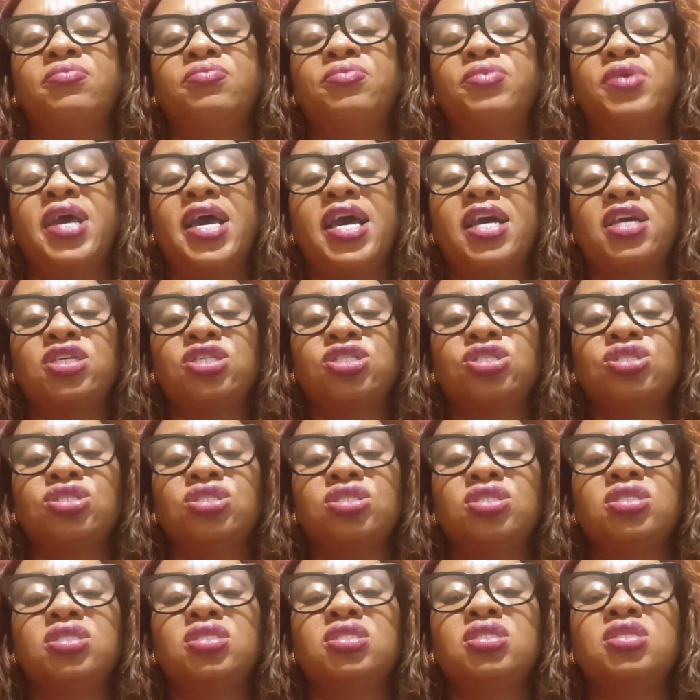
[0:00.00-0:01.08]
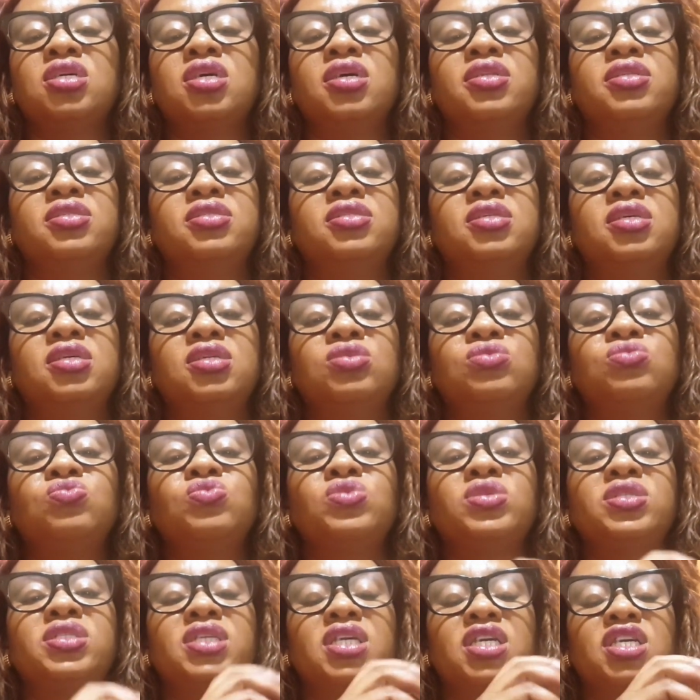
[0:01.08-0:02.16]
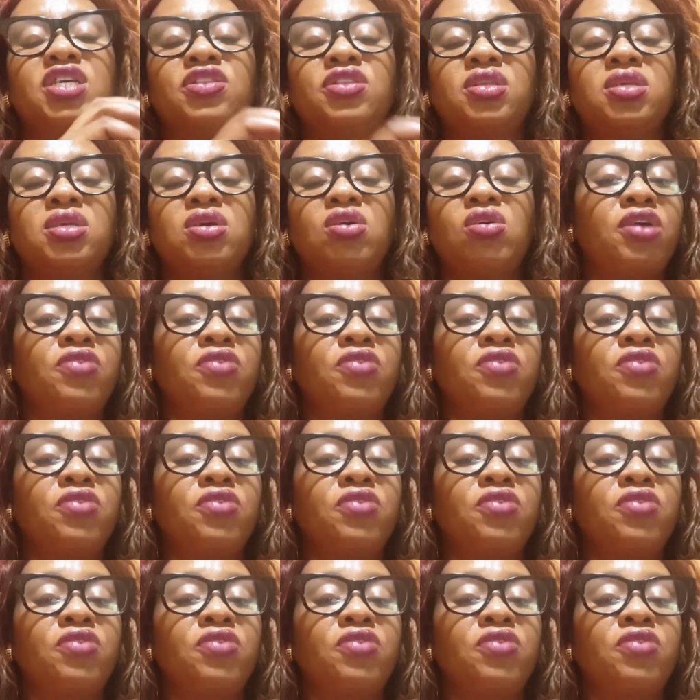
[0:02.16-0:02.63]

reaction, then we take it